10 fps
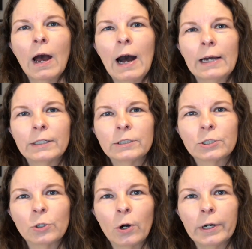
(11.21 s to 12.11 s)
I
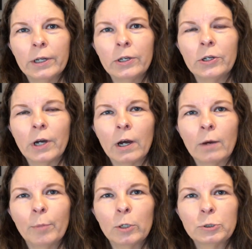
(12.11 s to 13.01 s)
started uh,
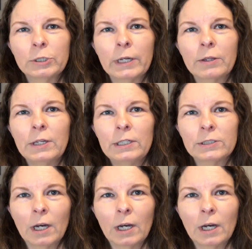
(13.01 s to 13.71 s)
posting these